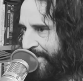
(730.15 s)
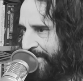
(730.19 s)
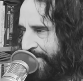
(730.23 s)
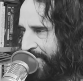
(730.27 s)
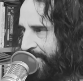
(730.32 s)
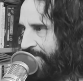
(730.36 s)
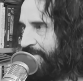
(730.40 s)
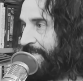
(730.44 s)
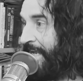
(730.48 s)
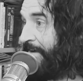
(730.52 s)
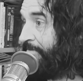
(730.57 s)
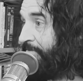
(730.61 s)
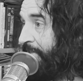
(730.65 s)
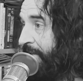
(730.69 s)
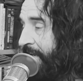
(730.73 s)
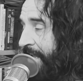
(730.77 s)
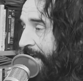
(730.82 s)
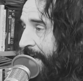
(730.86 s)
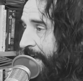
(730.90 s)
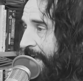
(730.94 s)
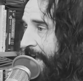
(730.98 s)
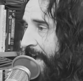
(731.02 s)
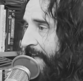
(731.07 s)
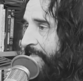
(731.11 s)
to save the
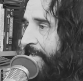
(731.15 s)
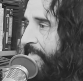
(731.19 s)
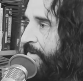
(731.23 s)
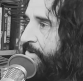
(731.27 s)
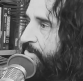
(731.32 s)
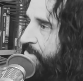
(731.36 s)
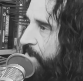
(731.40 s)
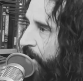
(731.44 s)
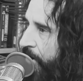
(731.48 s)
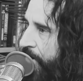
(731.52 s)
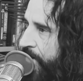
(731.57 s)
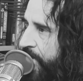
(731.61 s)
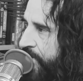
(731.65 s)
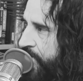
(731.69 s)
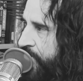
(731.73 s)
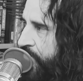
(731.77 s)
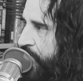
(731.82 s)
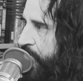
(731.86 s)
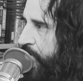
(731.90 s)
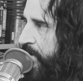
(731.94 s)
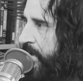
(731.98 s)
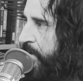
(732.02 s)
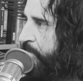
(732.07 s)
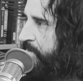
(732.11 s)
day. And then there's the artists,
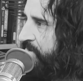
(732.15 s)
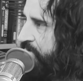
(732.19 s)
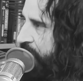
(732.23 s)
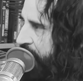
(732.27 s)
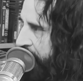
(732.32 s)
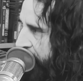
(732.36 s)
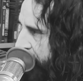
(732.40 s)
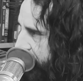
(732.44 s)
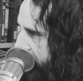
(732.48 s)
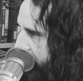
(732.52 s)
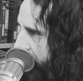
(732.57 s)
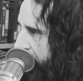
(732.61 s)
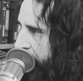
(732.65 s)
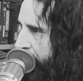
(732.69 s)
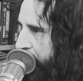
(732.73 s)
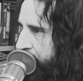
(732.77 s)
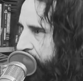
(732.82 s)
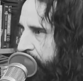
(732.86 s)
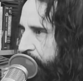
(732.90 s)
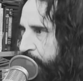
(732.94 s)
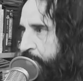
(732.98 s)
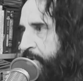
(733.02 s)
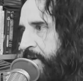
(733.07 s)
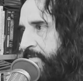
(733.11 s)
who come and sing the
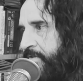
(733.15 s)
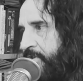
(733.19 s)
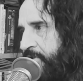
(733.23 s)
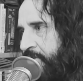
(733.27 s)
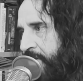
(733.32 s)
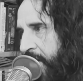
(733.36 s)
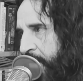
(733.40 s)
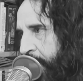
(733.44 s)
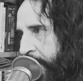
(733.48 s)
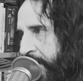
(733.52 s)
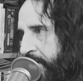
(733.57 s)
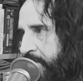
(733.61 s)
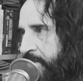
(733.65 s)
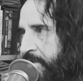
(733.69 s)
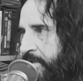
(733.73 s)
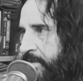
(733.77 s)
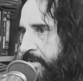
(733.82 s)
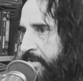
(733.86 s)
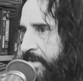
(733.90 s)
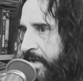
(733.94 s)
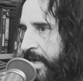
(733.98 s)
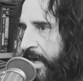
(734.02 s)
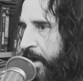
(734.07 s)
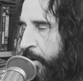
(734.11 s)
songs of previous
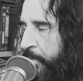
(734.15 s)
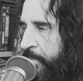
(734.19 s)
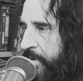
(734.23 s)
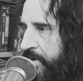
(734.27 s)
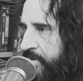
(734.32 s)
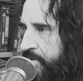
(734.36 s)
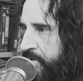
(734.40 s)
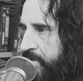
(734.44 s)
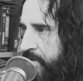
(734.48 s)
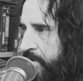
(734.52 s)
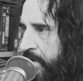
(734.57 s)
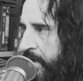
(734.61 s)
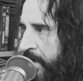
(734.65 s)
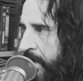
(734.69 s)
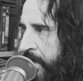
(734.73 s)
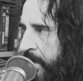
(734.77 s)
generations and help us